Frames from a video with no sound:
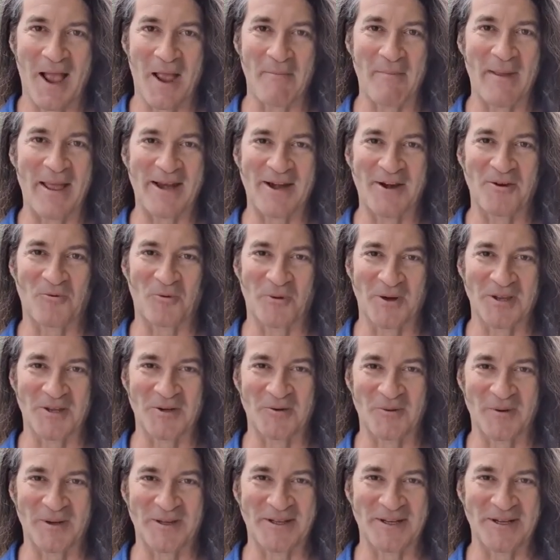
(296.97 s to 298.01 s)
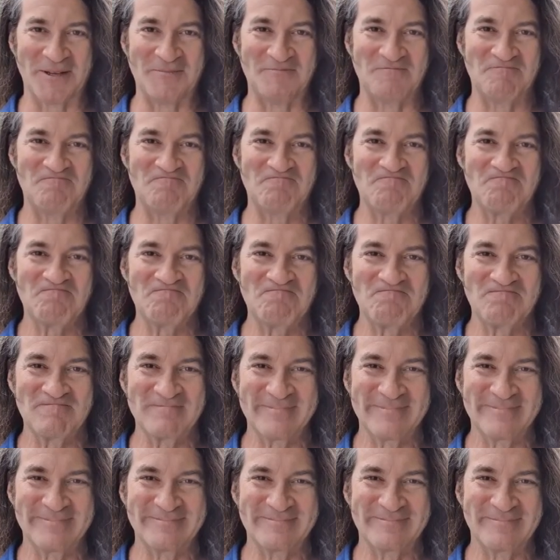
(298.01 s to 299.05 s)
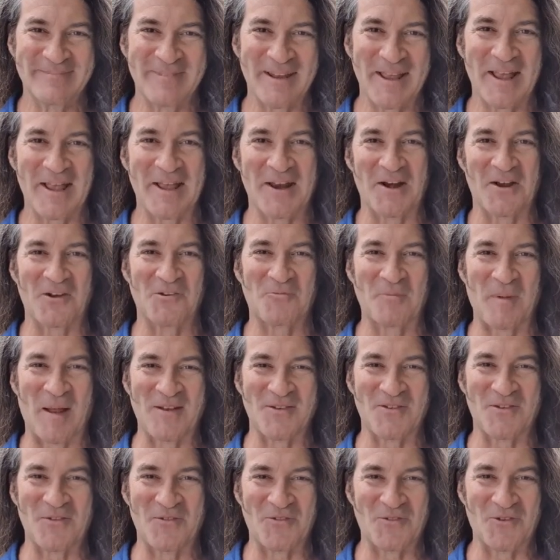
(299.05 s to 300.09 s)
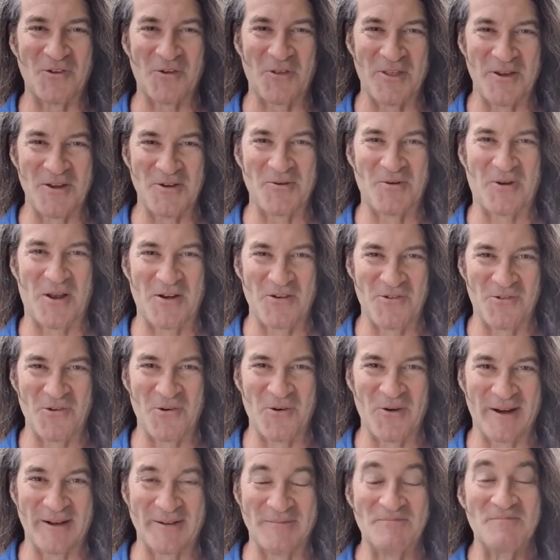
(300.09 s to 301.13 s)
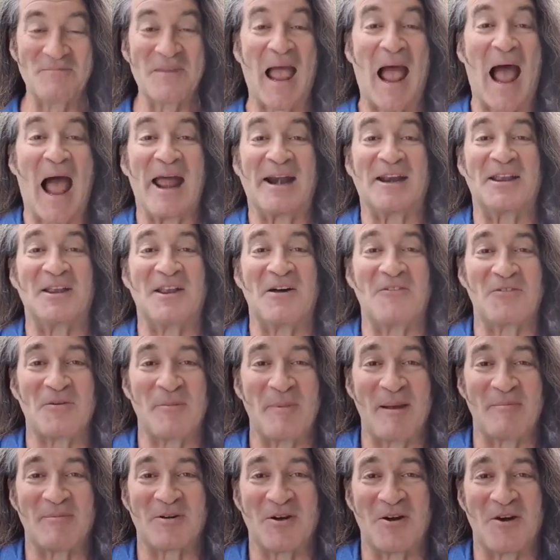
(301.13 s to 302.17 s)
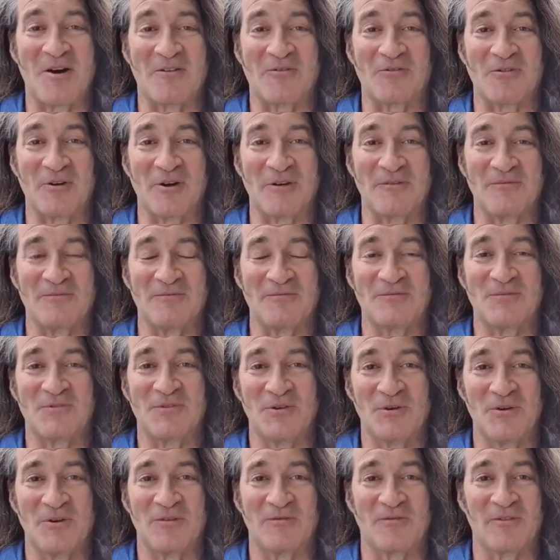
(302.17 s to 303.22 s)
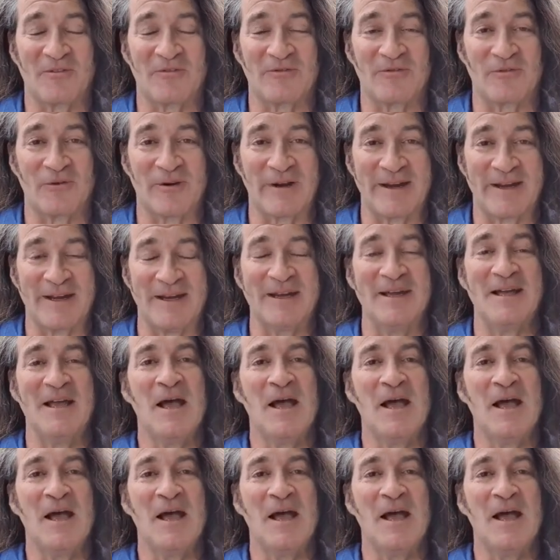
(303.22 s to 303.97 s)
I made it really, really inexpensive so that you can join. I'd love to be able to offer it to you for free,